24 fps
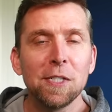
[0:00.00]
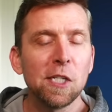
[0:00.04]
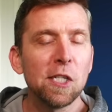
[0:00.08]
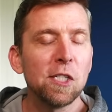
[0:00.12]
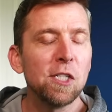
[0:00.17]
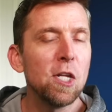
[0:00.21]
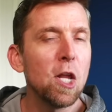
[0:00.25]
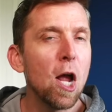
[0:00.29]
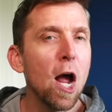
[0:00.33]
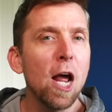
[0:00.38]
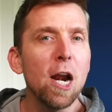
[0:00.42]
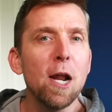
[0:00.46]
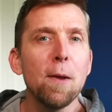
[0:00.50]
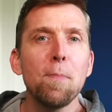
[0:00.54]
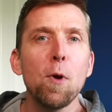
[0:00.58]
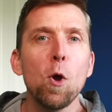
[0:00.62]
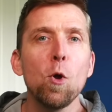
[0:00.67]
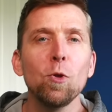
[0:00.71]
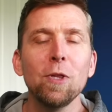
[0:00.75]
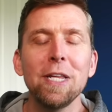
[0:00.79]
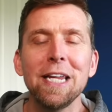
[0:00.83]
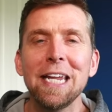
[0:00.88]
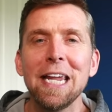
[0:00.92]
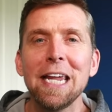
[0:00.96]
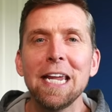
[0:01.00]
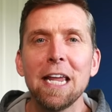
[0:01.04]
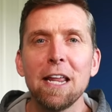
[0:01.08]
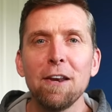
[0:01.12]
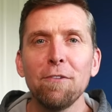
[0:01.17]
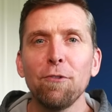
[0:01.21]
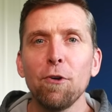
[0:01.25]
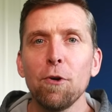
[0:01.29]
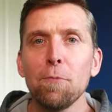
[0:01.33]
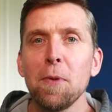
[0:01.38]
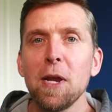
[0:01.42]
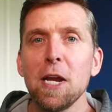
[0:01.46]
is not about leaking
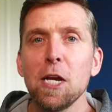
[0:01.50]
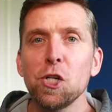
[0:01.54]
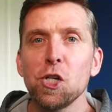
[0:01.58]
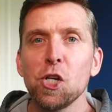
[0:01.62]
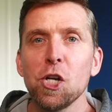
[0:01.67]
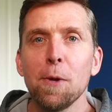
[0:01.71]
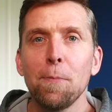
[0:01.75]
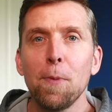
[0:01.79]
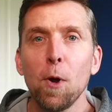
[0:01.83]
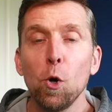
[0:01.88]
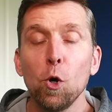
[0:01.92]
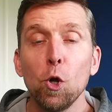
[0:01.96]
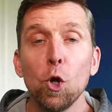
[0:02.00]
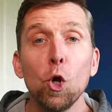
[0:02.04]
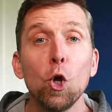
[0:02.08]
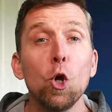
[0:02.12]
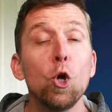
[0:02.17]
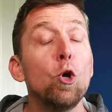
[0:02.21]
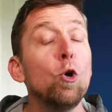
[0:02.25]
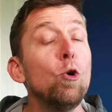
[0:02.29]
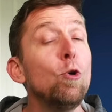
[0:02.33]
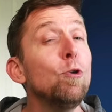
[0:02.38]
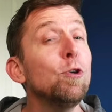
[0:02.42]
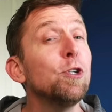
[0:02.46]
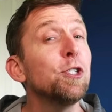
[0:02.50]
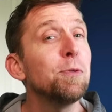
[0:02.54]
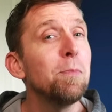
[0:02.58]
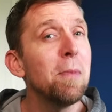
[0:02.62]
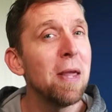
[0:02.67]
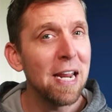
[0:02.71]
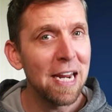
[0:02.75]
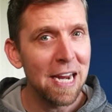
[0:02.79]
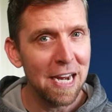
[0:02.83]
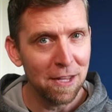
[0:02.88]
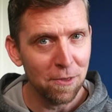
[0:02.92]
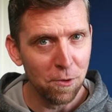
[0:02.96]
information about who's
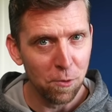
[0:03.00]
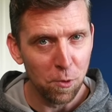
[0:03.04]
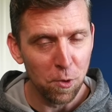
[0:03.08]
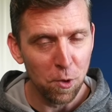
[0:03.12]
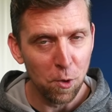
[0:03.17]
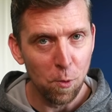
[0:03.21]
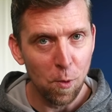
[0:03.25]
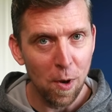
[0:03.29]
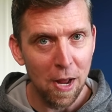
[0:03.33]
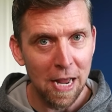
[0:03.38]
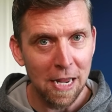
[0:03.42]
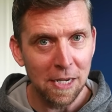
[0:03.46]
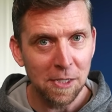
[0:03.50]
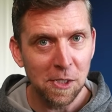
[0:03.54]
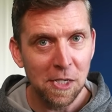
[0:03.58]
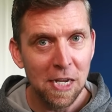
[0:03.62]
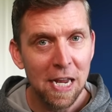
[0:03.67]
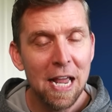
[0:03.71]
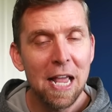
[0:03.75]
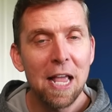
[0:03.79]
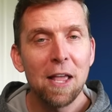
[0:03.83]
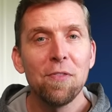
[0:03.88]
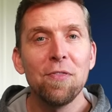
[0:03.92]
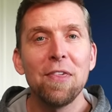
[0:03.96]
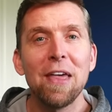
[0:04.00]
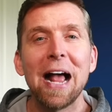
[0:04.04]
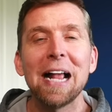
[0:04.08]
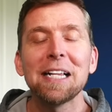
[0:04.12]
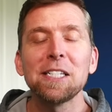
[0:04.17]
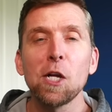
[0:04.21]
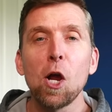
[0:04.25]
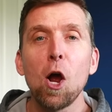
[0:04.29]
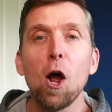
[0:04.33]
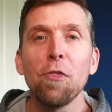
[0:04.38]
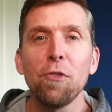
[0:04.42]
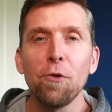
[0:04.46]
making the request.
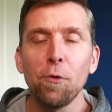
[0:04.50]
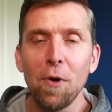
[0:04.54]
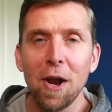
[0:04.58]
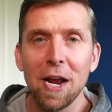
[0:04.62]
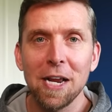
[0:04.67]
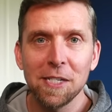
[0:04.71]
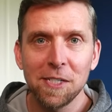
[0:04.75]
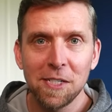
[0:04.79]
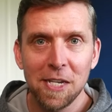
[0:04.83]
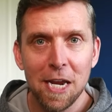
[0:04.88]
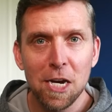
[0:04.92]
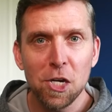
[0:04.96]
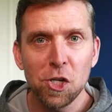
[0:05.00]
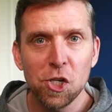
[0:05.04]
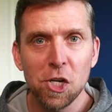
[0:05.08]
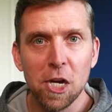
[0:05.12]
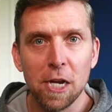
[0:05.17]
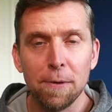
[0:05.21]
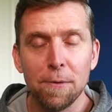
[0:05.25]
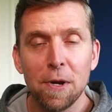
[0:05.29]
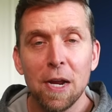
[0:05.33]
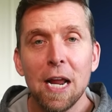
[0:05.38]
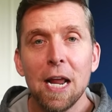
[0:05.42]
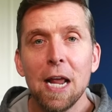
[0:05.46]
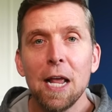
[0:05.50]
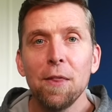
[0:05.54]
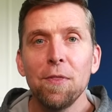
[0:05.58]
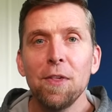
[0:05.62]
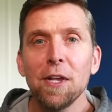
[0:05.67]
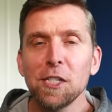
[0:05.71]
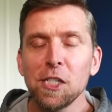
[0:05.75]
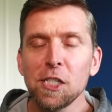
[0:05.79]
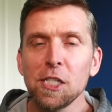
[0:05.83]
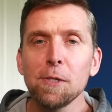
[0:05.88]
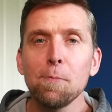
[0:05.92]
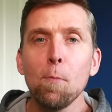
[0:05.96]
That's authorization.
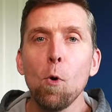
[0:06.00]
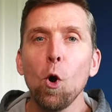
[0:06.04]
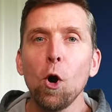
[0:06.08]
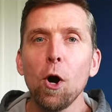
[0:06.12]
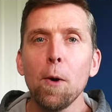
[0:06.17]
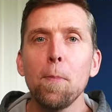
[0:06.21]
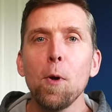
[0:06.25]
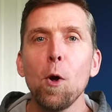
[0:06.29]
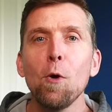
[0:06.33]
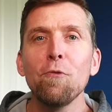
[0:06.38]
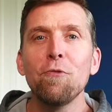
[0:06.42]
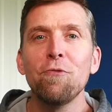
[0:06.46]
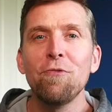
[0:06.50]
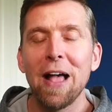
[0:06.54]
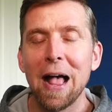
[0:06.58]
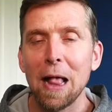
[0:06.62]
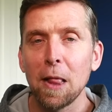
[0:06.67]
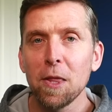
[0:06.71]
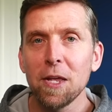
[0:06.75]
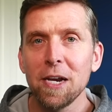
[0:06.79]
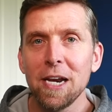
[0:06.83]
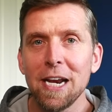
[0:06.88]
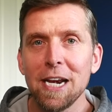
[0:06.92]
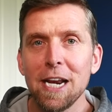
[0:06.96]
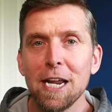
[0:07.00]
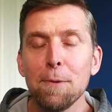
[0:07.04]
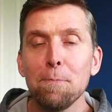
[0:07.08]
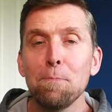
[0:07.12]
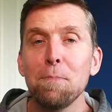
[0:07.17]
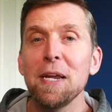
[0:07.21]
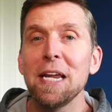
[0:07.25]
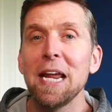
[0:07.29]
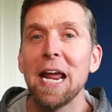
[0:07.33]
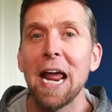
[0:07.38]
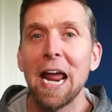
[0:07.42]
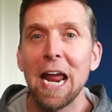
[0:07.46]
This is more about validating
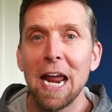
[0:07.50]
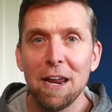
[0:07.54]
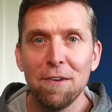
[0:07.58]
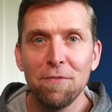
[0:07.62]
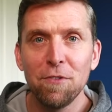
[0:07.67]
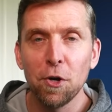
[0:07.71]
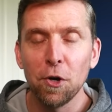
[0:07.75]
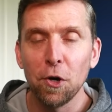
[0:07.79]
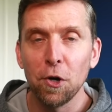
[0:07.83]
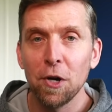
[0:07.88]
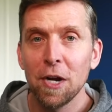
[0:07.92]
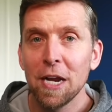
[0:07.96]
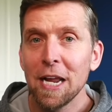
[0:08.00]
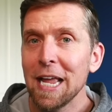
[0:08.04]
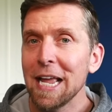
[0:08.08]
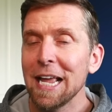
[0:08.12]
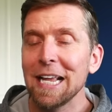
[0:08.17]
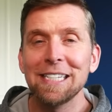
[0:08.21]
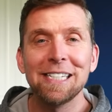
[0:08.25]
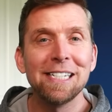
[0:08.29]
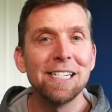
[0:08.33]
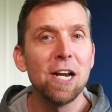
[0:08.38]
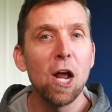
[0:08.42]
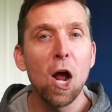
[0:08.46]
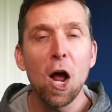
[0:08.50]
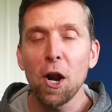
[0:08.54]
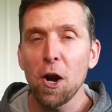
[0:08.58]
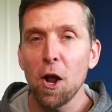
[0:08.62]
behavior. It's not